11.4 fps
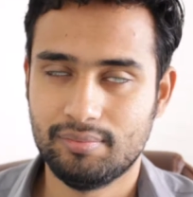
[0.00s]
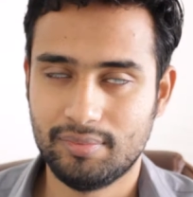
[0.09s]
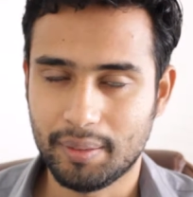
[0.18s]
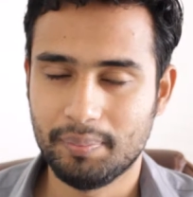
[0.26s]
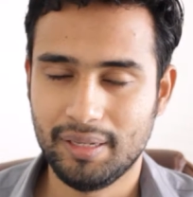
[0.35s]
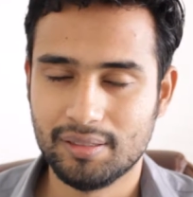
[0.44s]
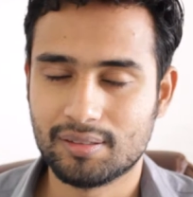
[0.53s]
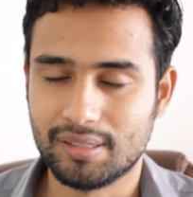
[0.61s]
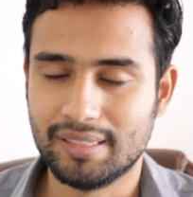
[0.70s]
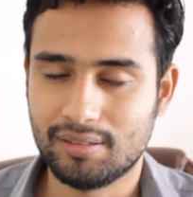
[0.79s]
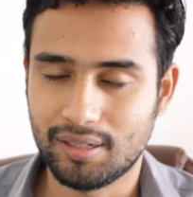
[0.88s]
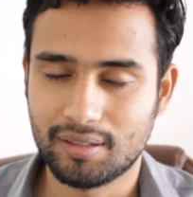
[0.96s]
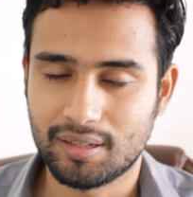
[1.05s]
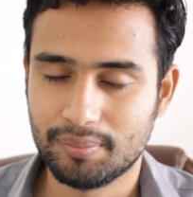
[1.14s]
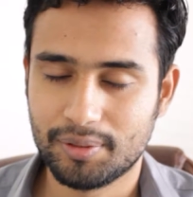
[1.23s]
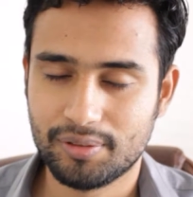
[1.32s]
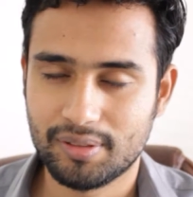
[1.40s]
That means inside the
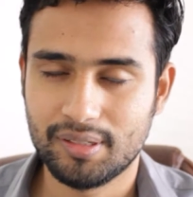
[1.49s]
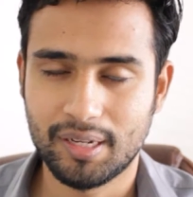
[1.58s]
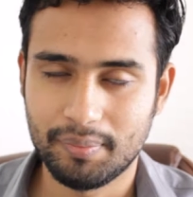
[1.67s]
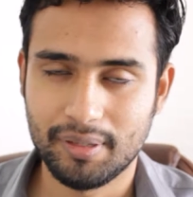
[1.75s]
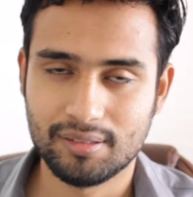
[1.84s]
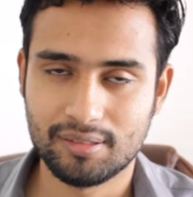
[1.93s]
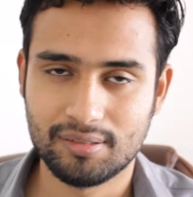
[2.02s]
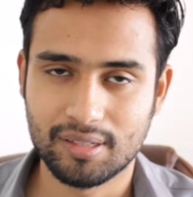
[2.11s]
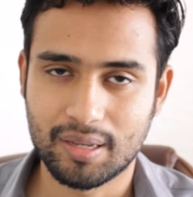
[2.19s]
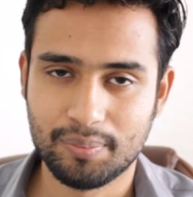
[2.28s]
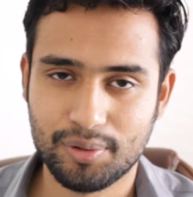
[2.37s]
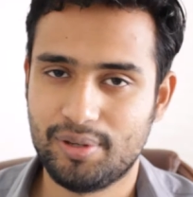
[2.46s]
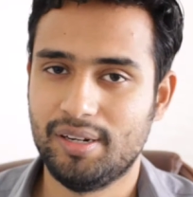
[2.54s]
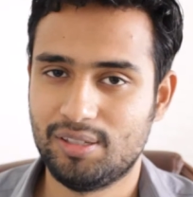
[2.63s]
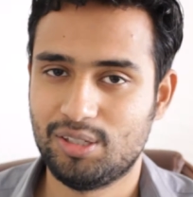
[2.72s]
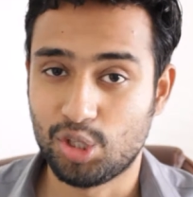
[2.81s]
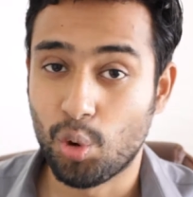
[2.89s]
computer, that means the computer
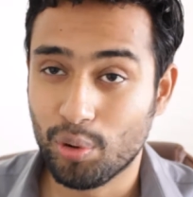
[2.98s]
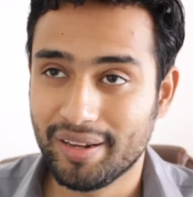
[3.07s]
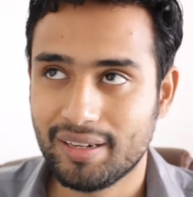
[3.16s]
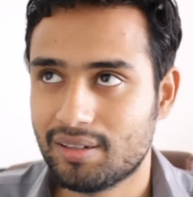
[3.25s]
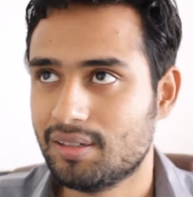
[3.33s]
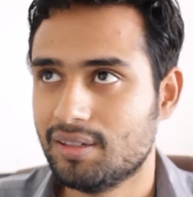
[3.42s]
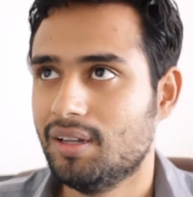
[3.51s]
has stored it,